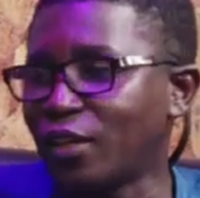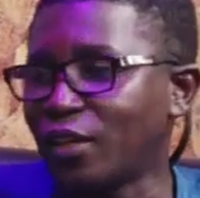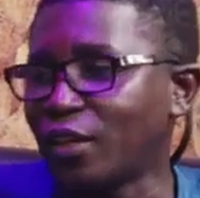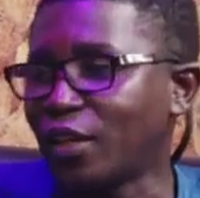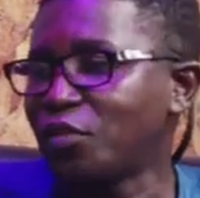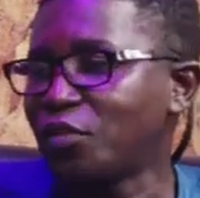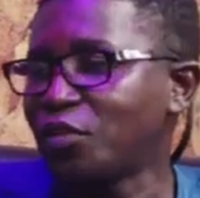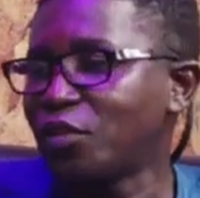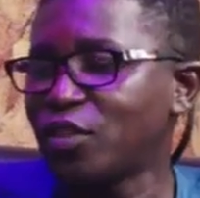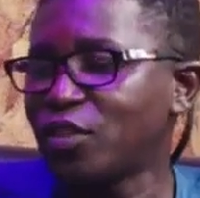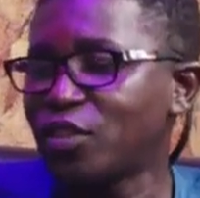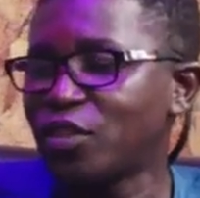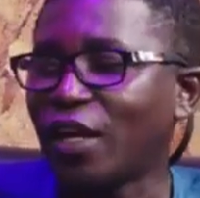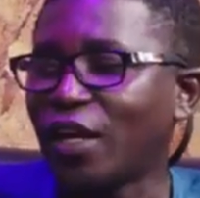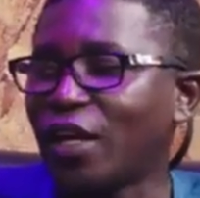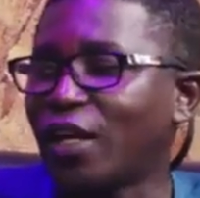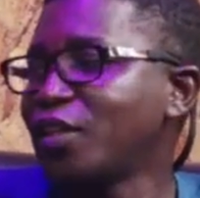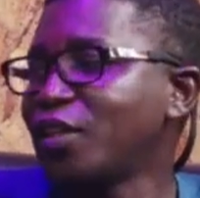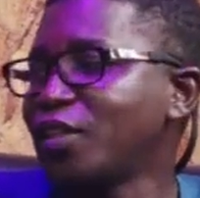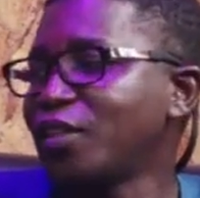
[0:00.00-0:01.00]
our first
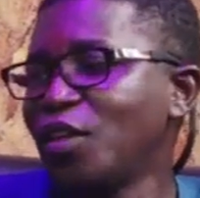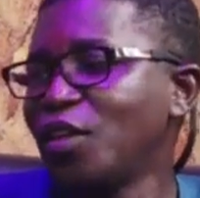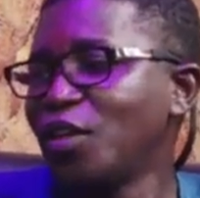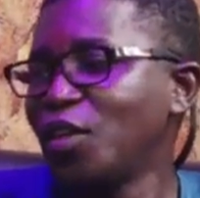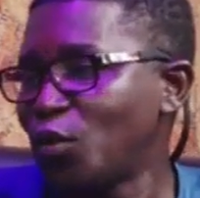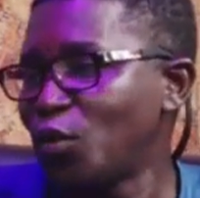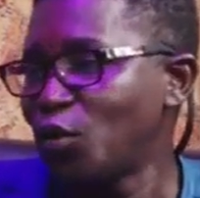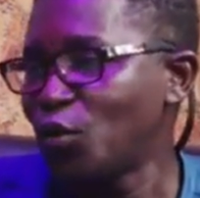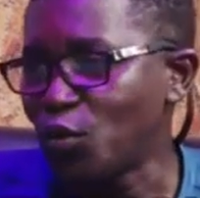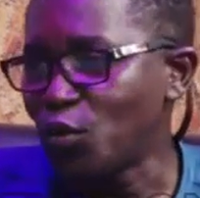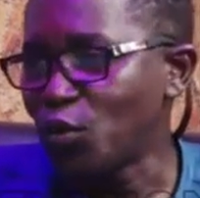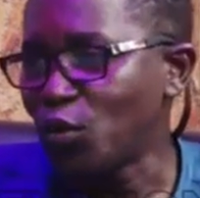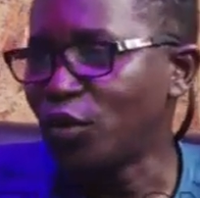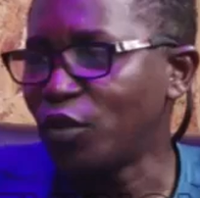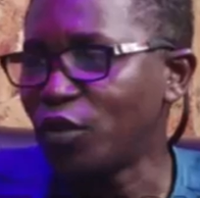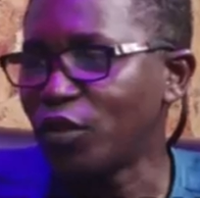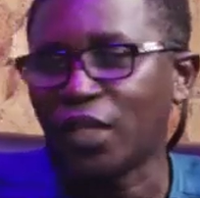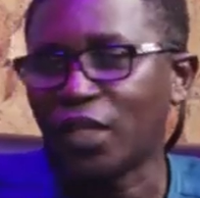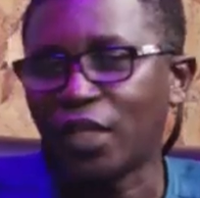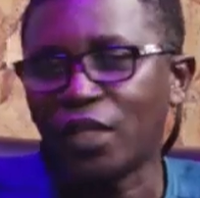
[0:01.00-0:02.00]
child
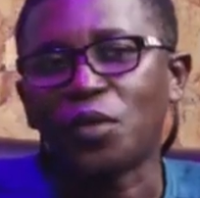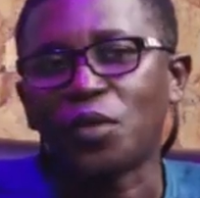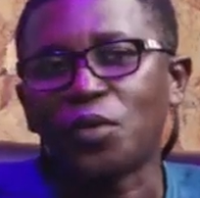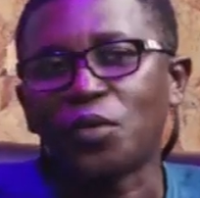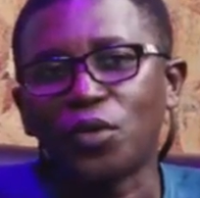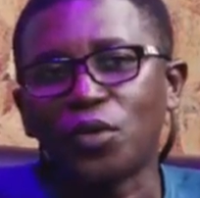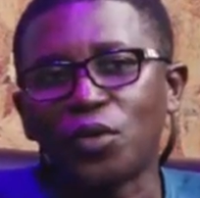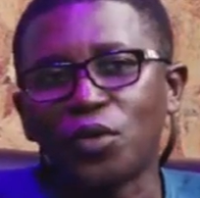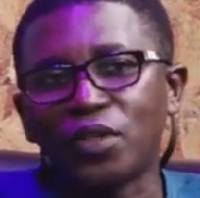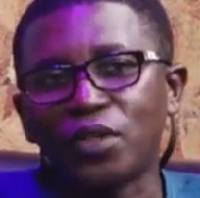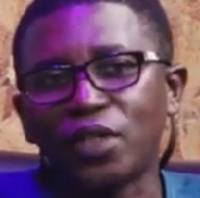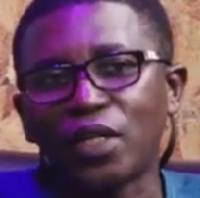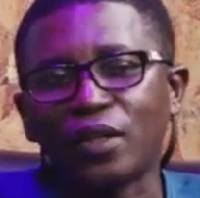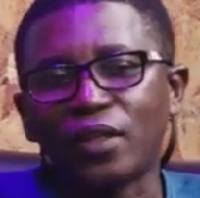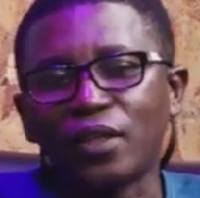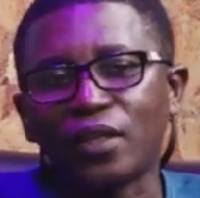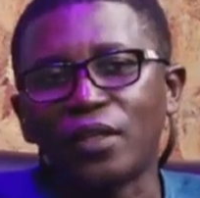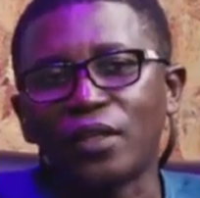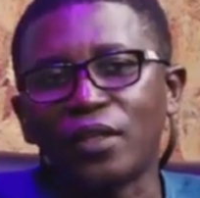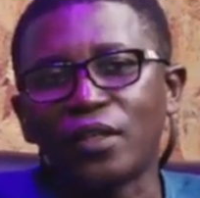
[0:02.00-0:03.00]
won an award. I
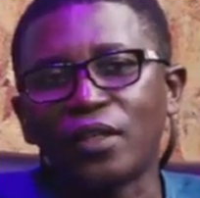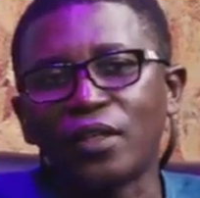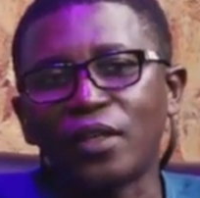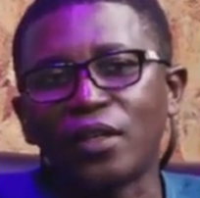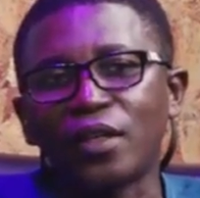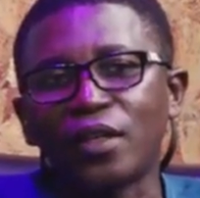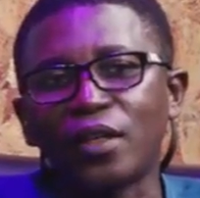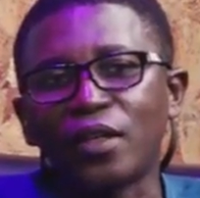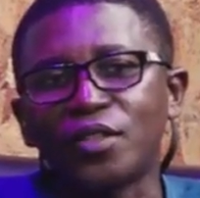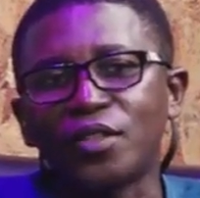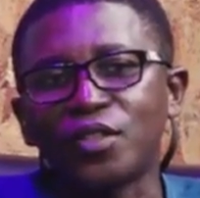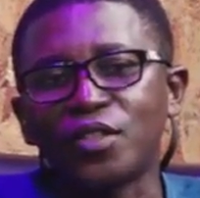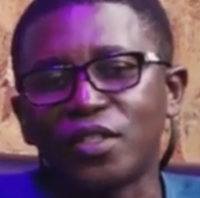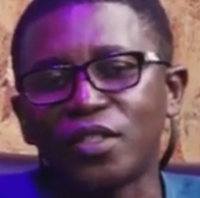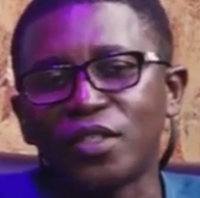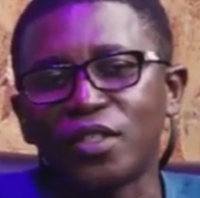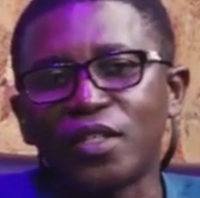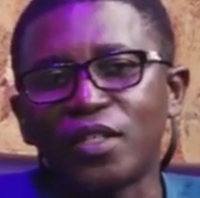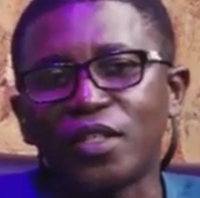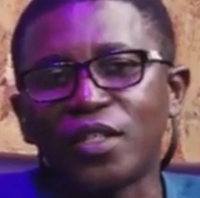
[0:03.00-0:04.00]
think
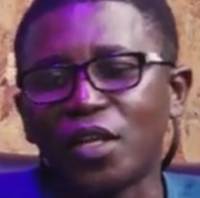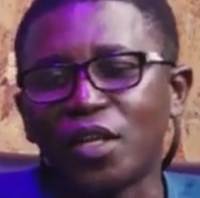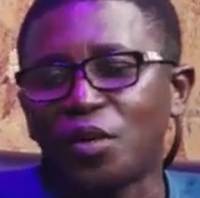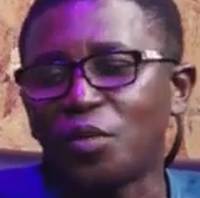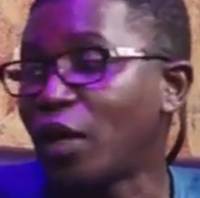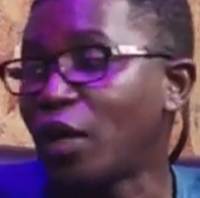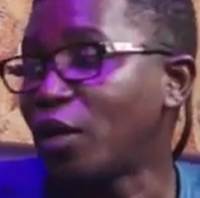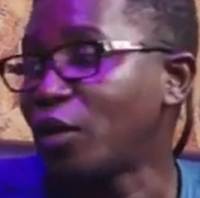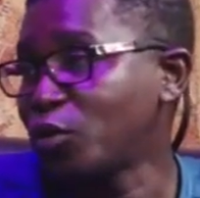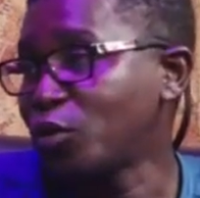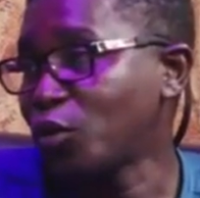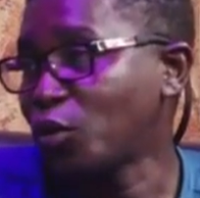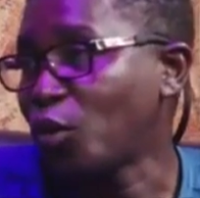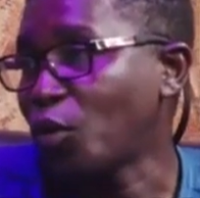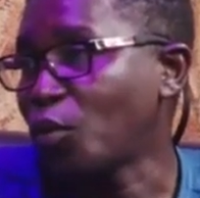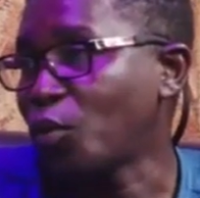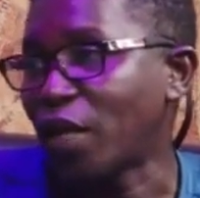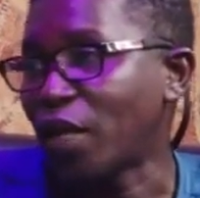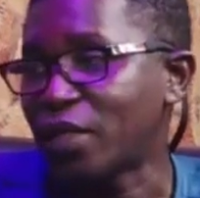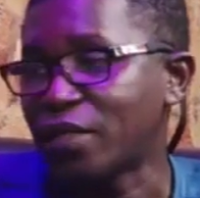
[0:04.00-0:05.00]
she came out
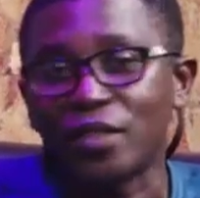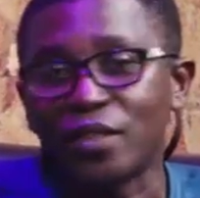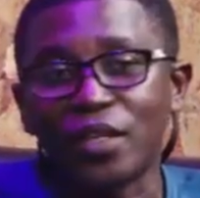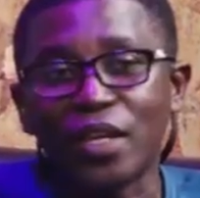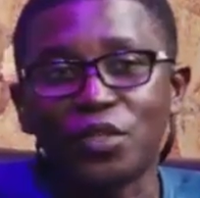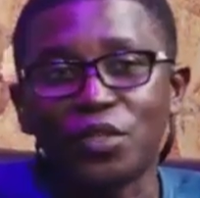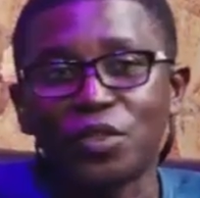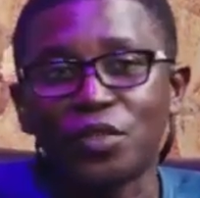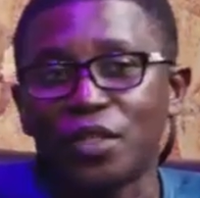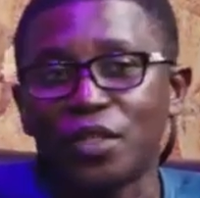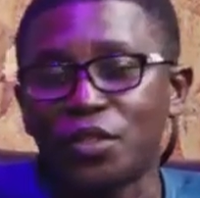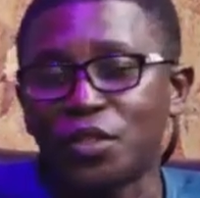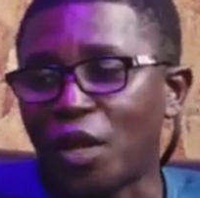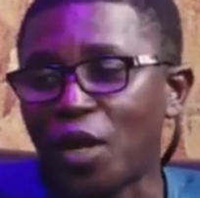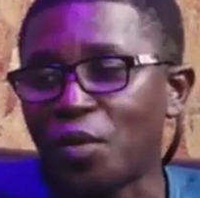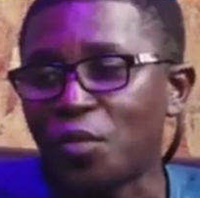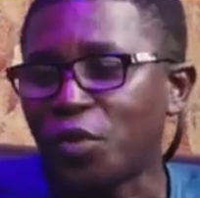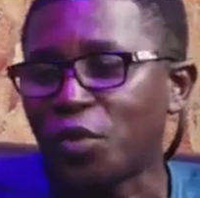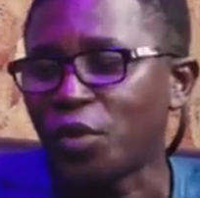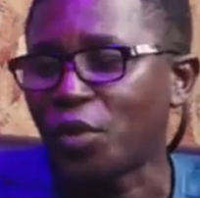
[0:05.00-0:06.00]
top as a national
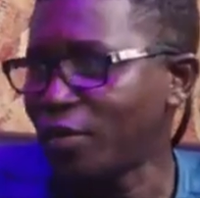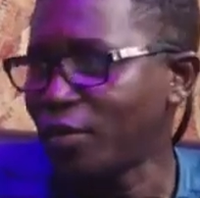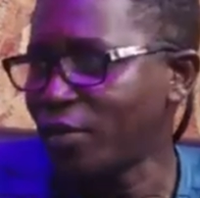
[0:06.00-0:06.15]
champion.